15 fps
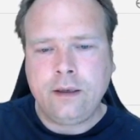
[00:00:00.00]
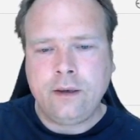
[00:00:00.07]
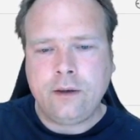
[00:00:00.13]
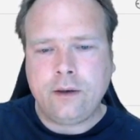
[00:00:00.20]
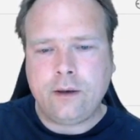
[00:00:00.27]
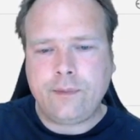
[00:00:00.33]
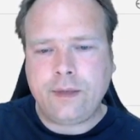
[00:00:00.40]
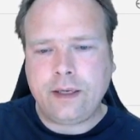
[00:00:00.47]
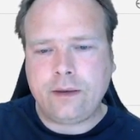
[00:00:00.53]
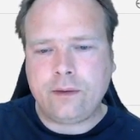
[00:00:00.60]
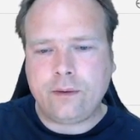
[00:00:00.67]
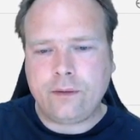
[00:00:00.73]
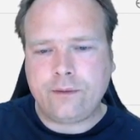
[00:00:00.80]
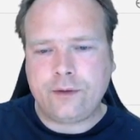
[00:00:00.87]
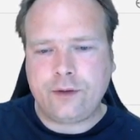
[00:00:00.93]
updated
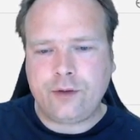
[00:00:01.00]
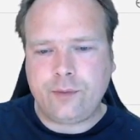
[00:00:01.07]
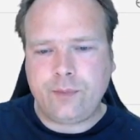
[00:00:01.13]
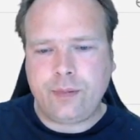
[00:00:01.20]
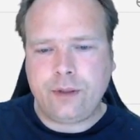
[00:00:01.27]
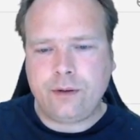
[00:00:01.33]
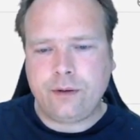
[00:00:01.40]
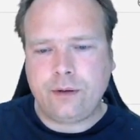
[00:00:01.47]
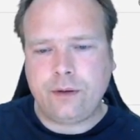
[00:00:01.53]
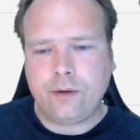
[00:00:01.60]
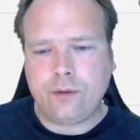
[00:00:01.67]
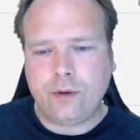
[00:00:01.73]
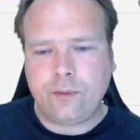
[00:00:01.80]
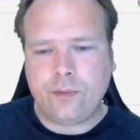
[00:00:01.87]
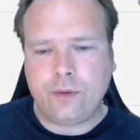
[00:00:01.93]
author should be
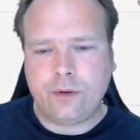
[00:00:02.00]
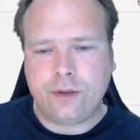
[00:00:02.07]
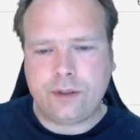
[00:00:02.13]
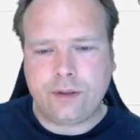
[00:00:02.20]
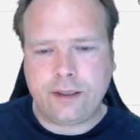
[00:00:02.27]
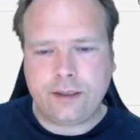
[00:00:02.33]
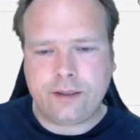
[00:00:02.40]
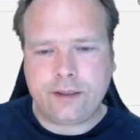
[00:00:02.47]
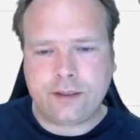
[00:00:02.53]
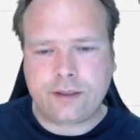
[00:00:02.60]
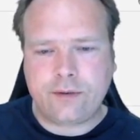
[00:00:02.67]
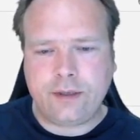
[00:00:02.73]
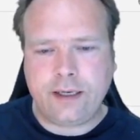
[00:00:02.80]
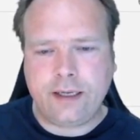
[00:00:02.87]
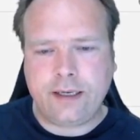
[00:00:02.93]
Ole Bole. So let us just
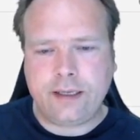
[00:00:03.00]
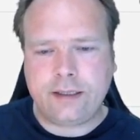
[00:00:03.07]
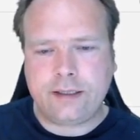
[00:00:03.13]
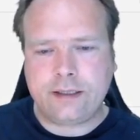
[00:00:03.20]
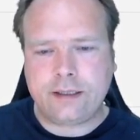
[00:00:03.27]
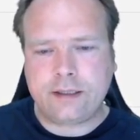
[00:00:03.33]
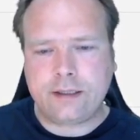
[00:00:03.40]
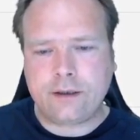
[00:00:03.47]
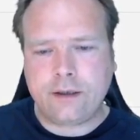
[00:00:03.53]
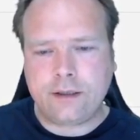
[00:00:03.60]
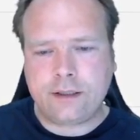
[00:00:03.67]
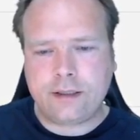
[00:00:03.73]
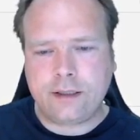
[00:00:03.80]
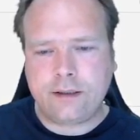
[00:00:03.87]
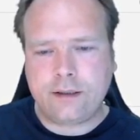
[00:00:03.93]
create this as a
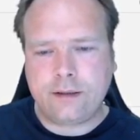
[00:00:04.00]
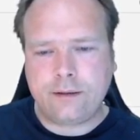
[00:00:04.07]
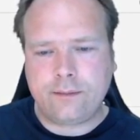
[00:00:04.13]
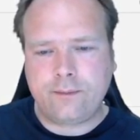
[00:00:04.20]
constant.